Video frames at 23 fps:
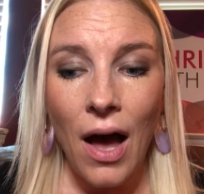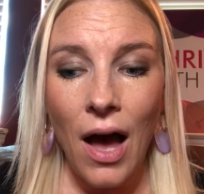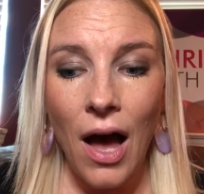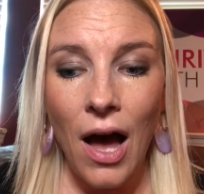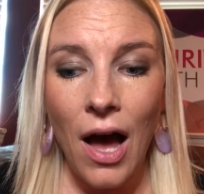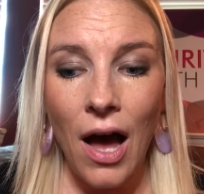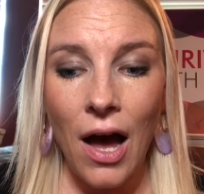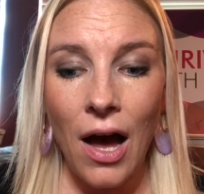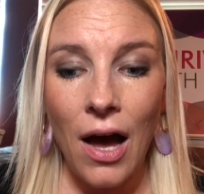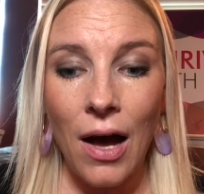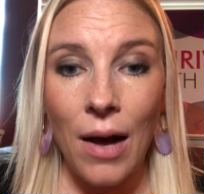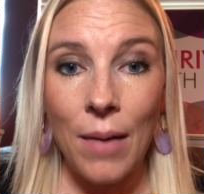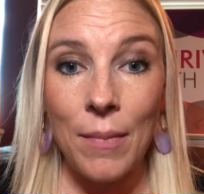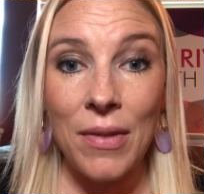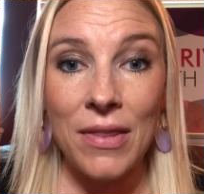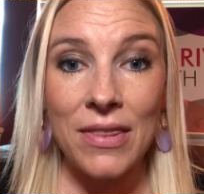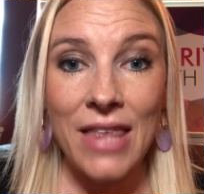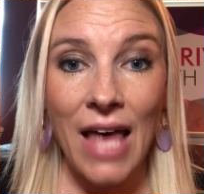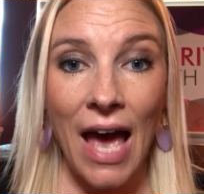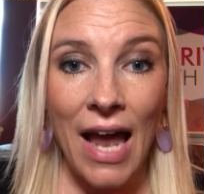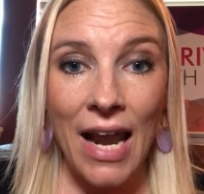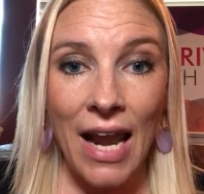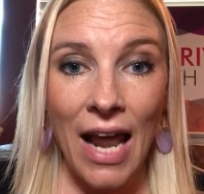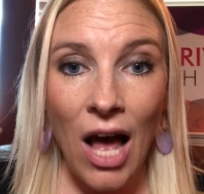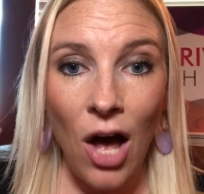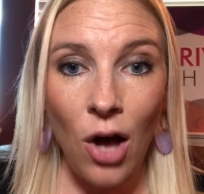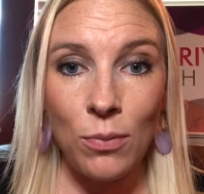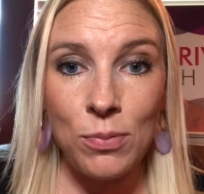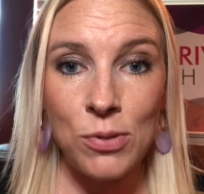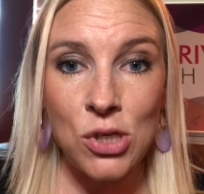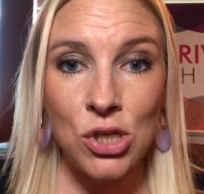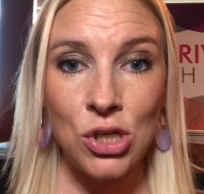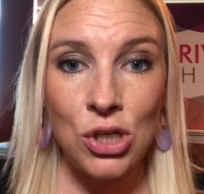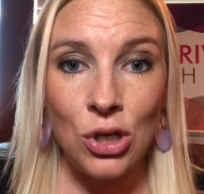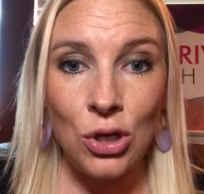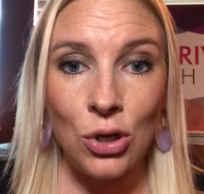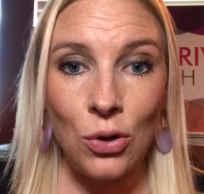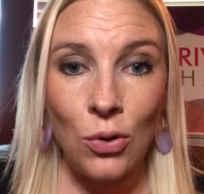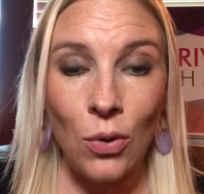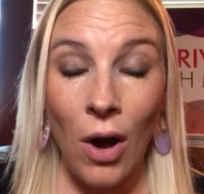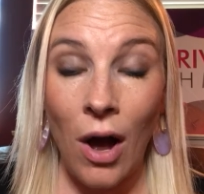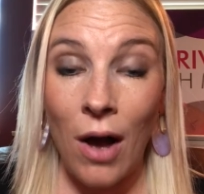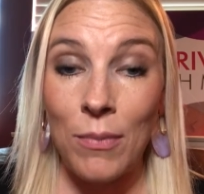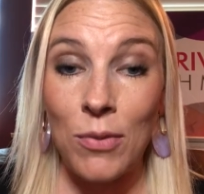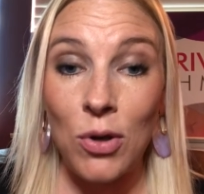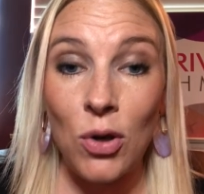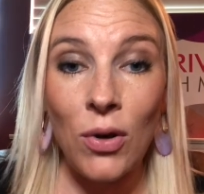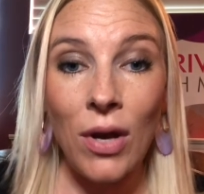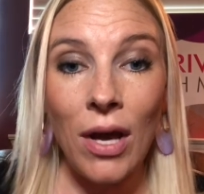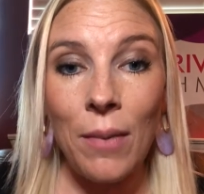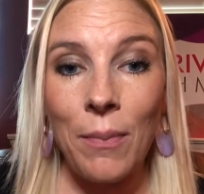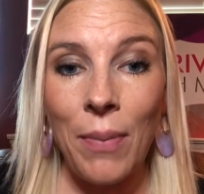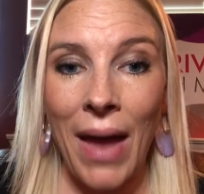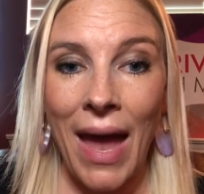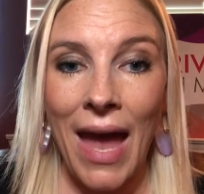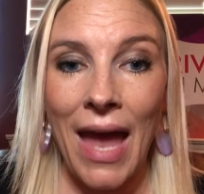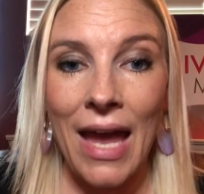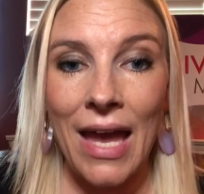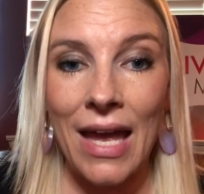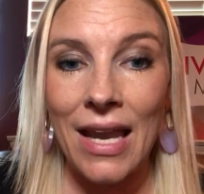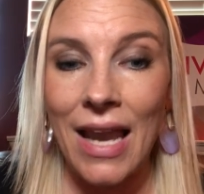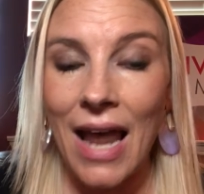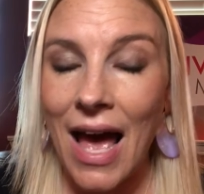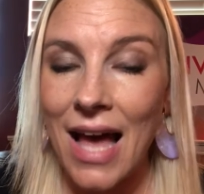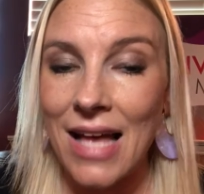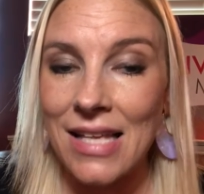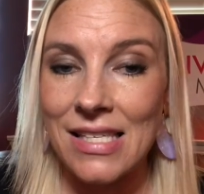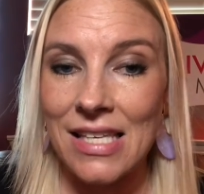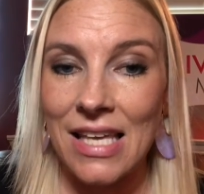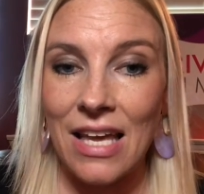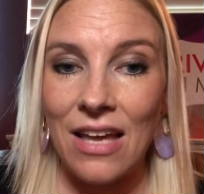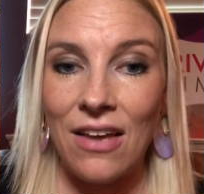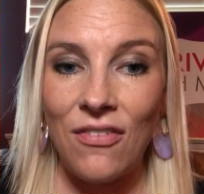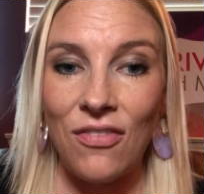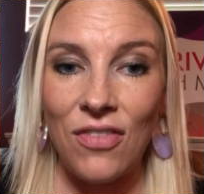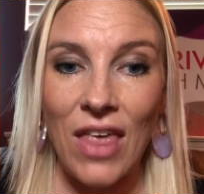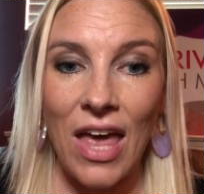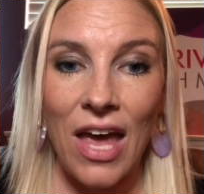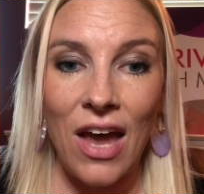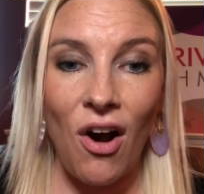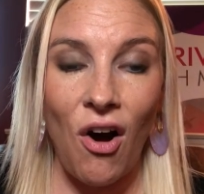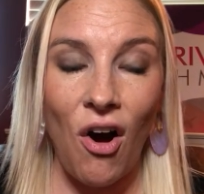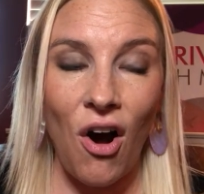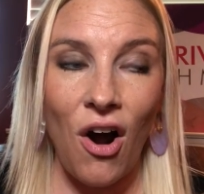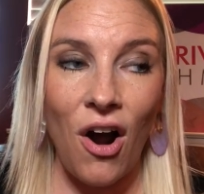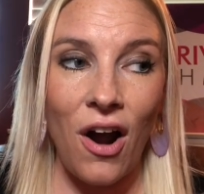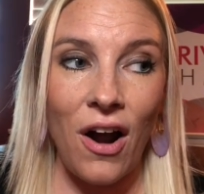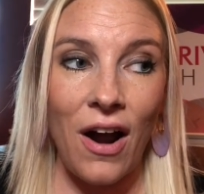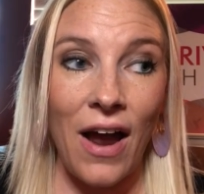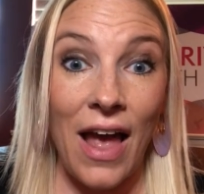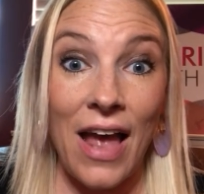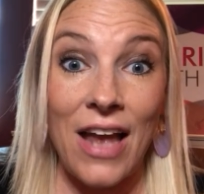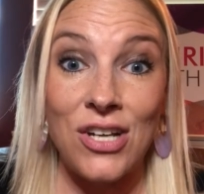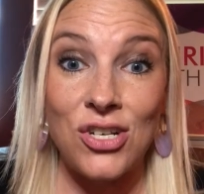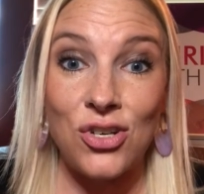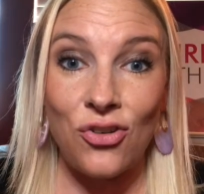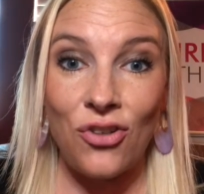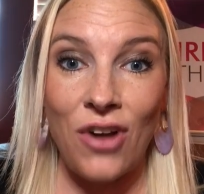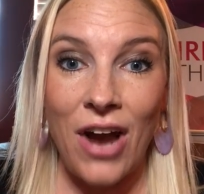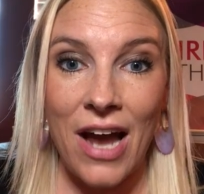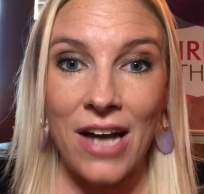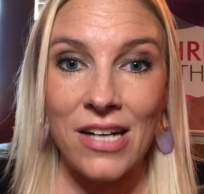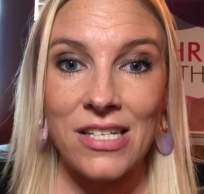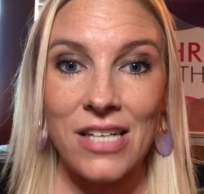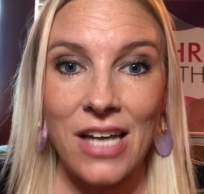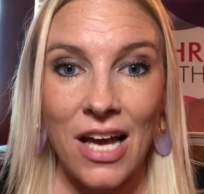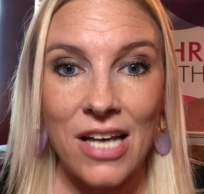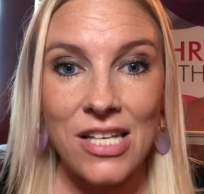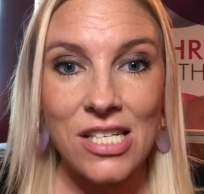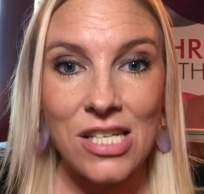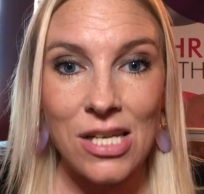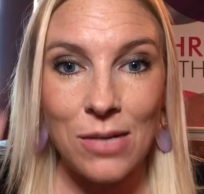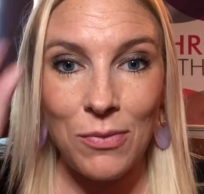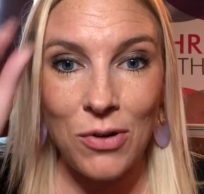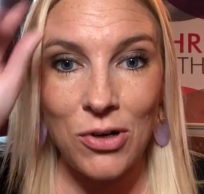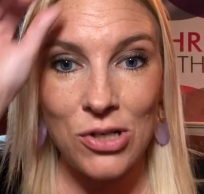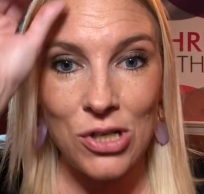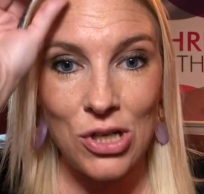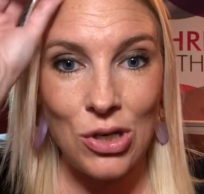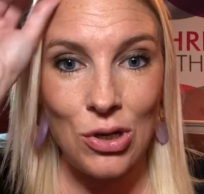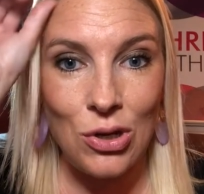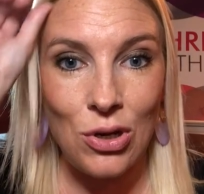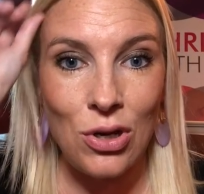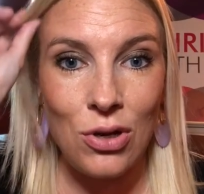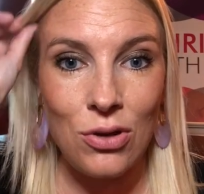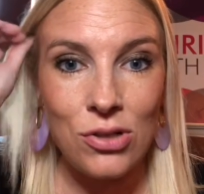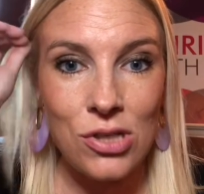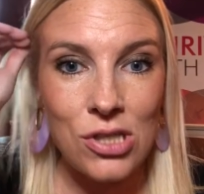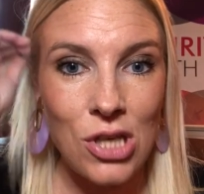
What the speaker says: That helps you, you get paid as if they are a direct customer to you.